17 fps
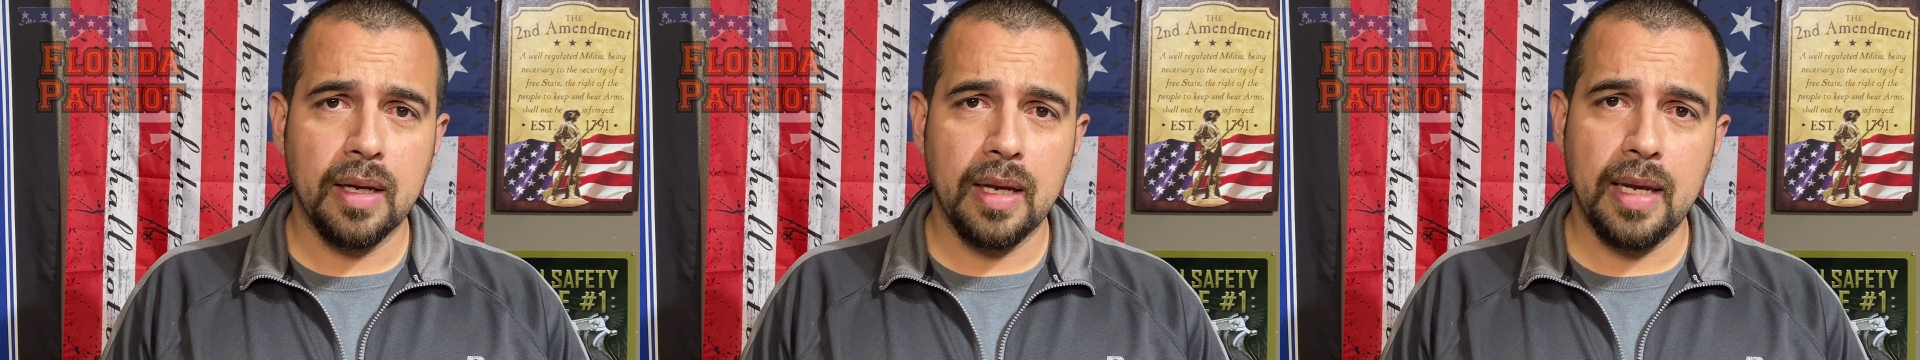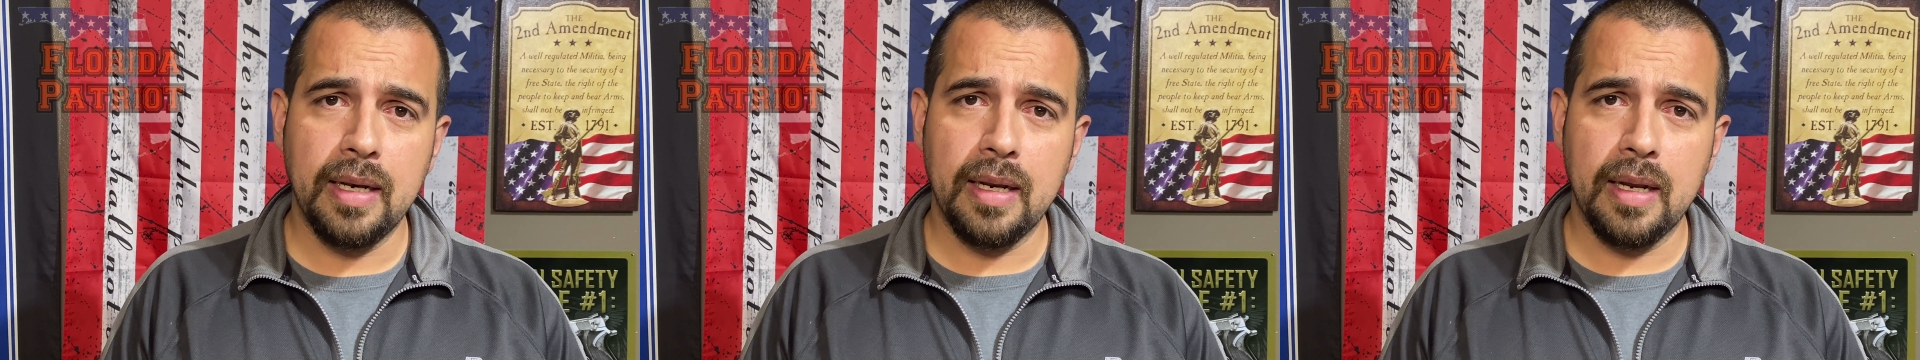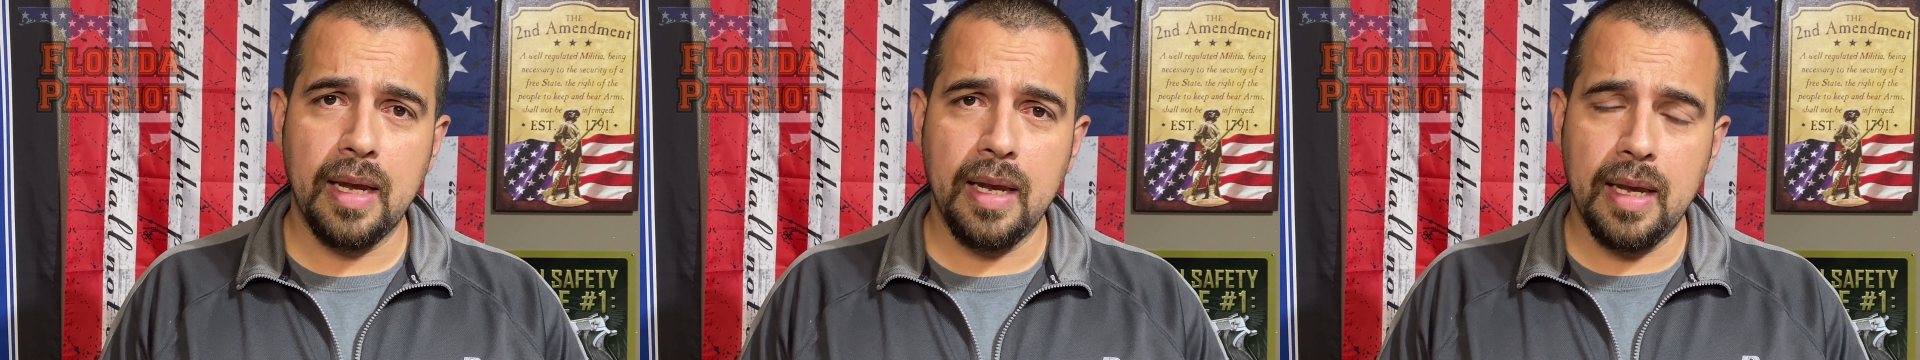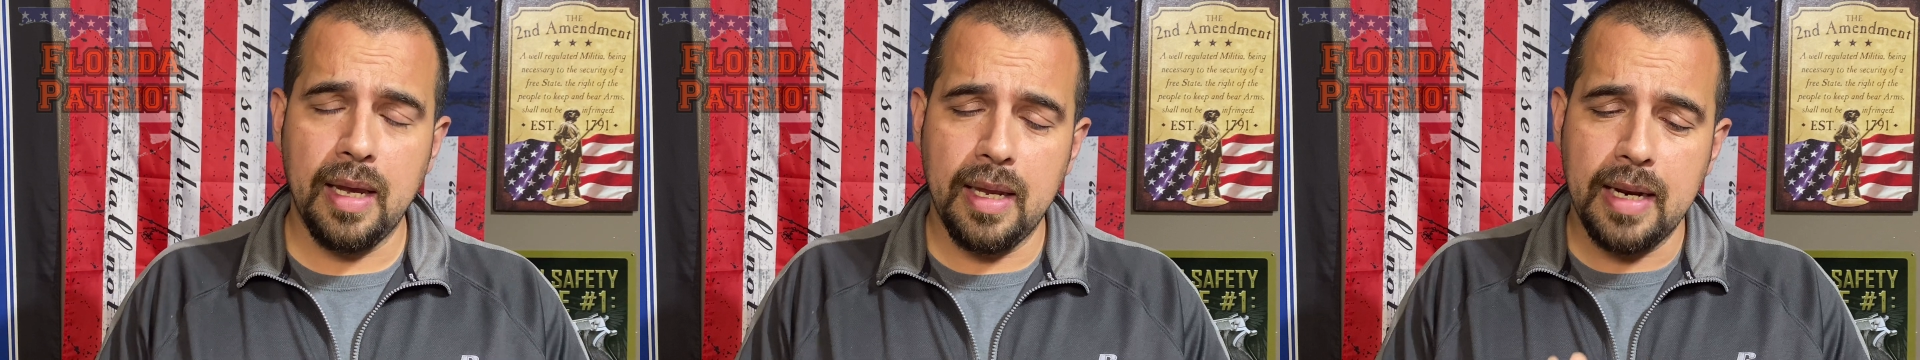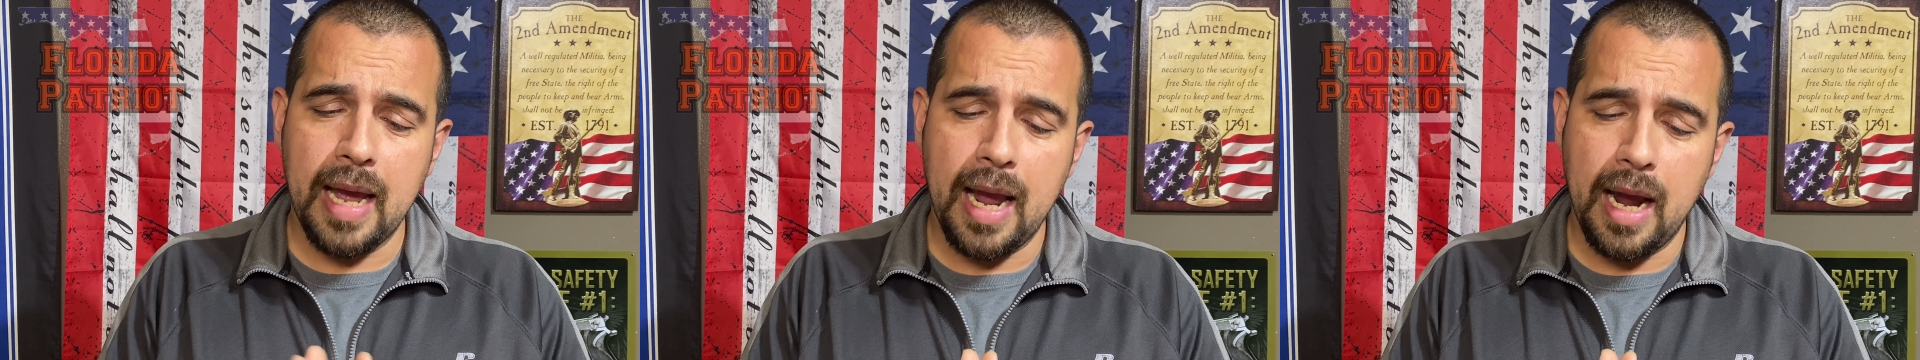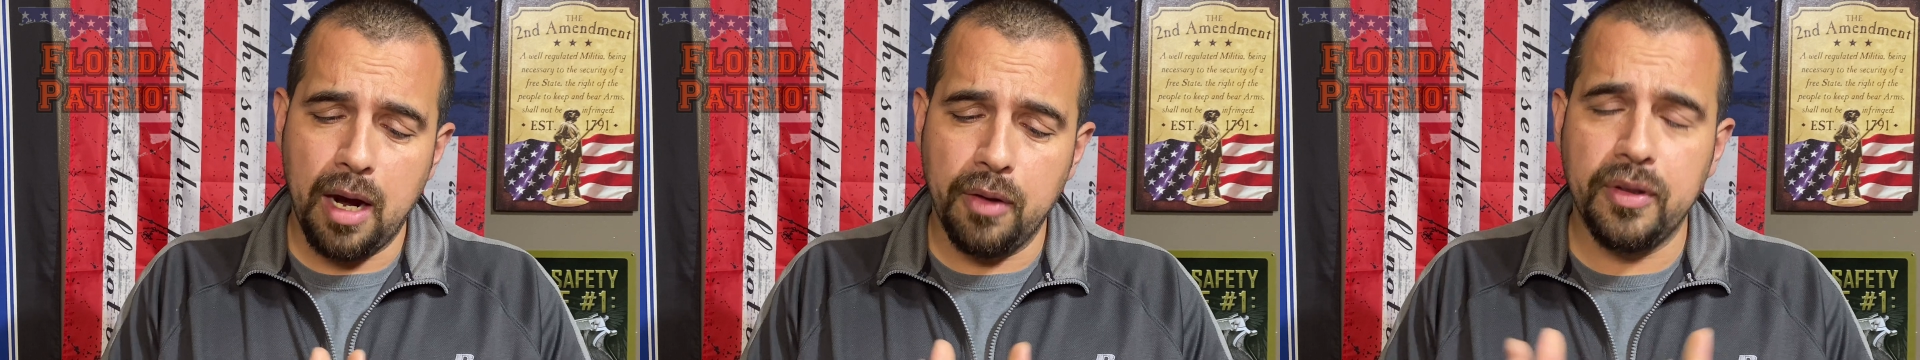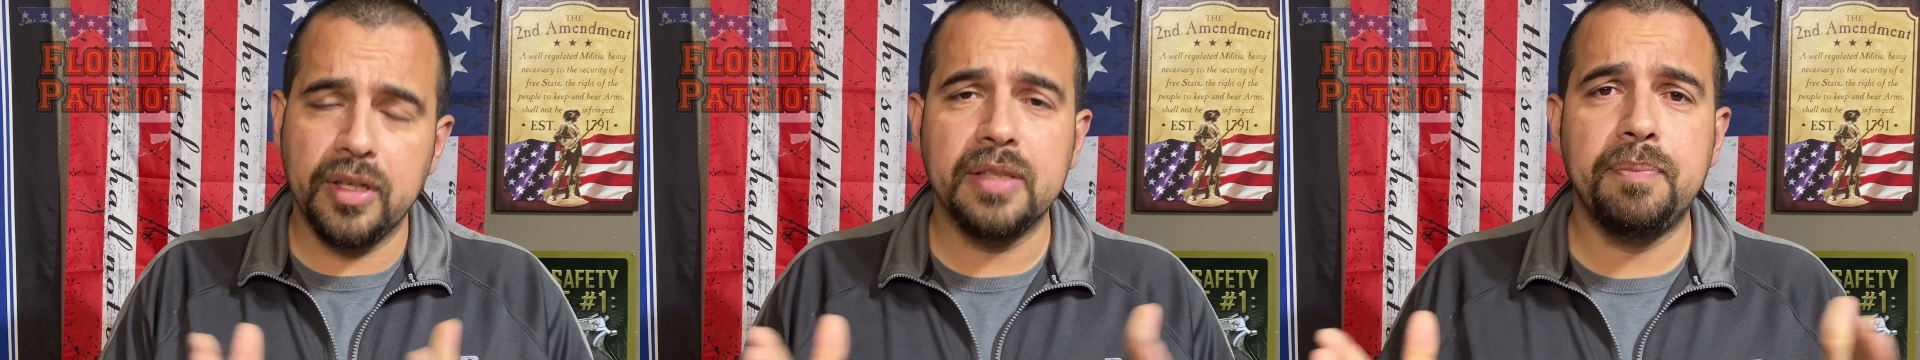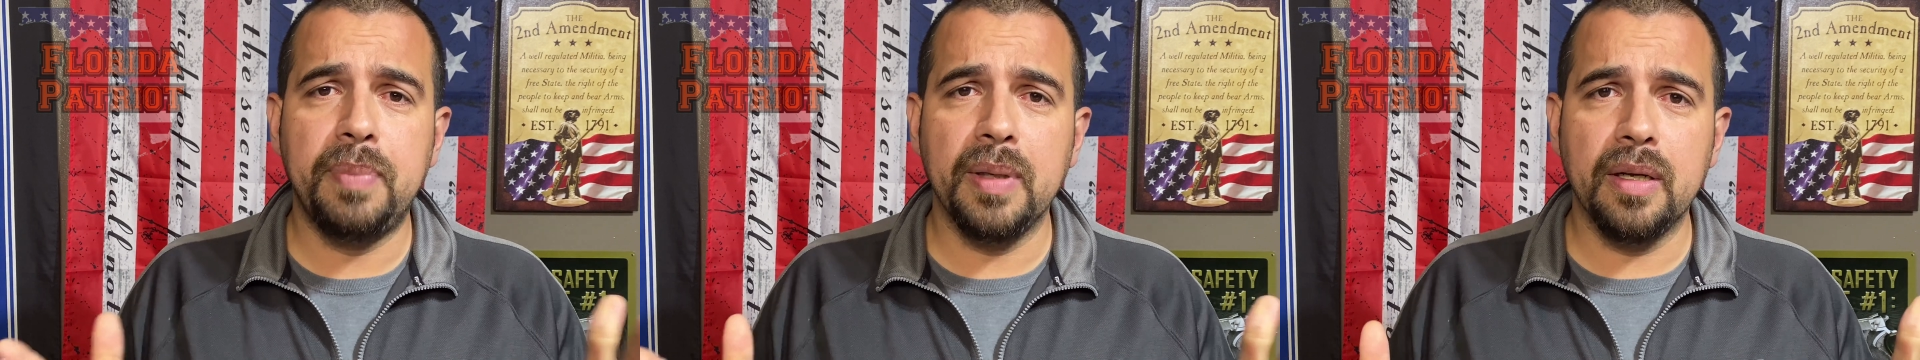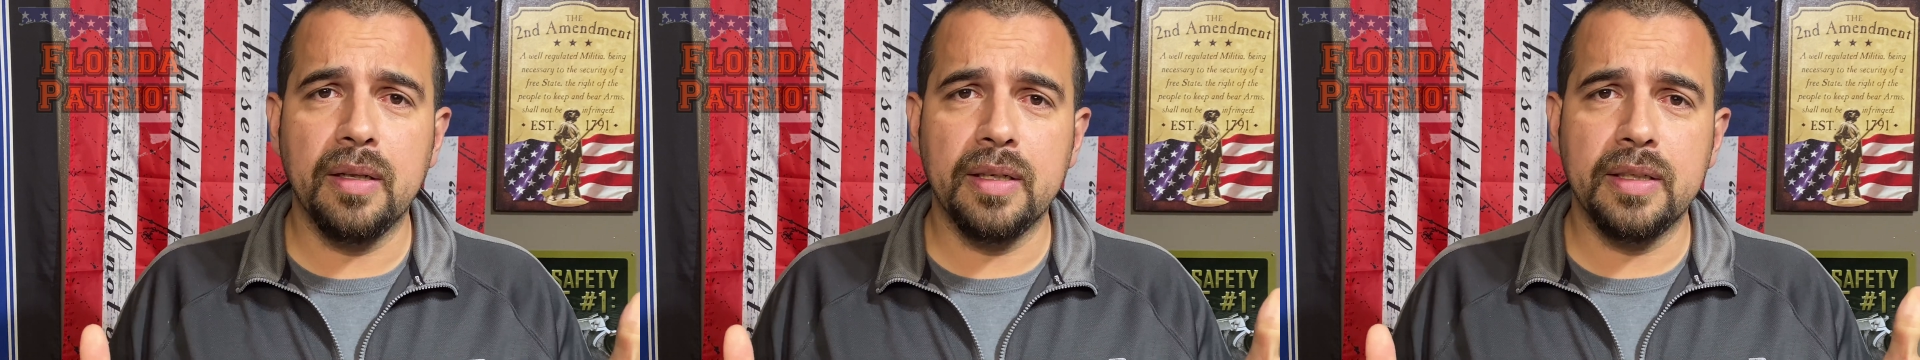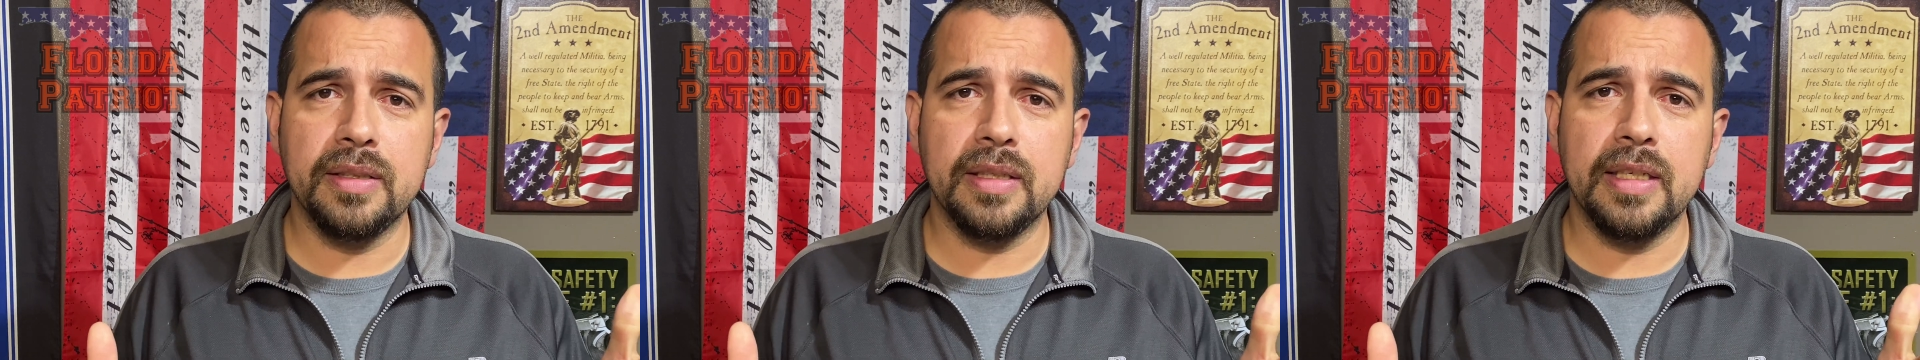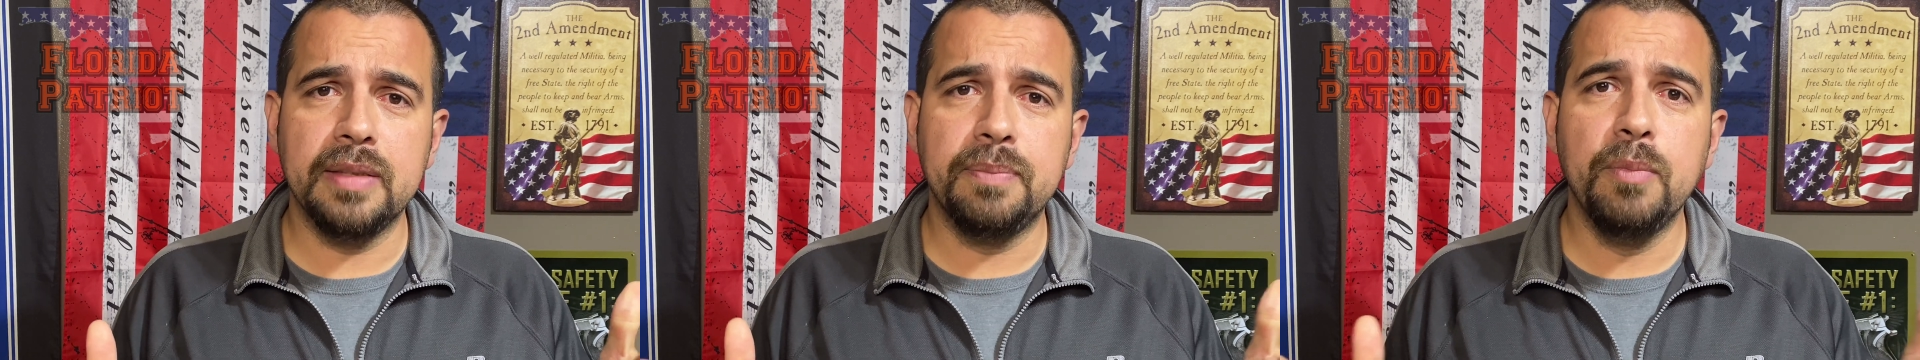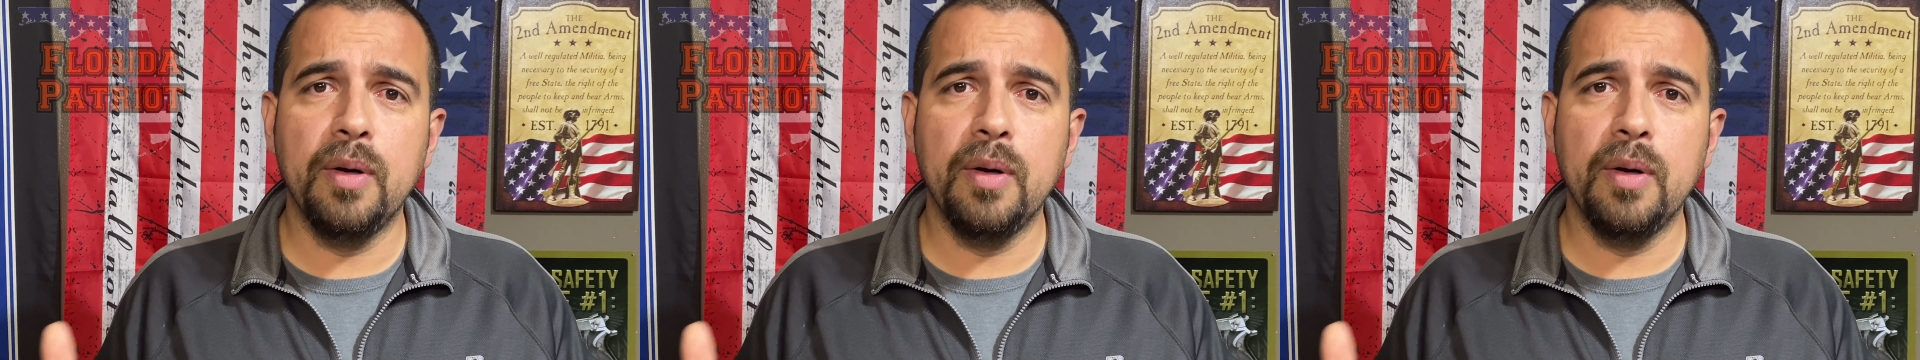and how this bill is